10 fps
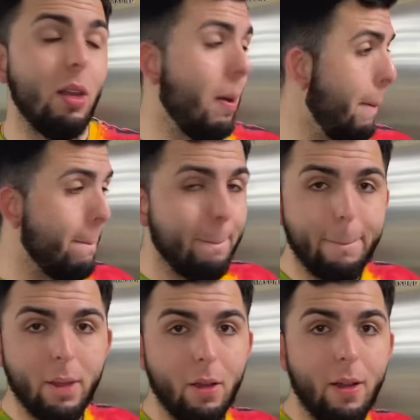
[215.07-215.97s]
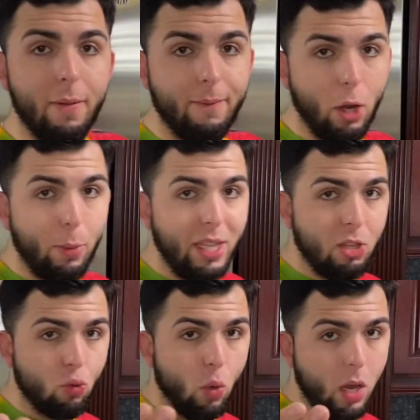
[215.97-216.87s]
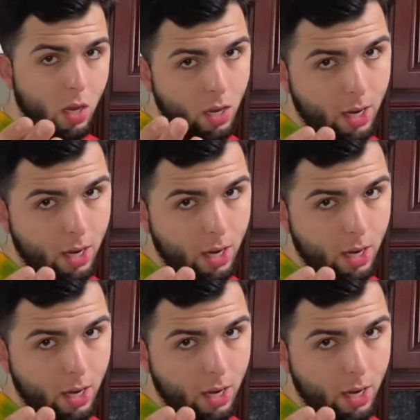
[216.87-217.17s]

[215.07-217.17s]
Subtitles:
up. Follow me this way.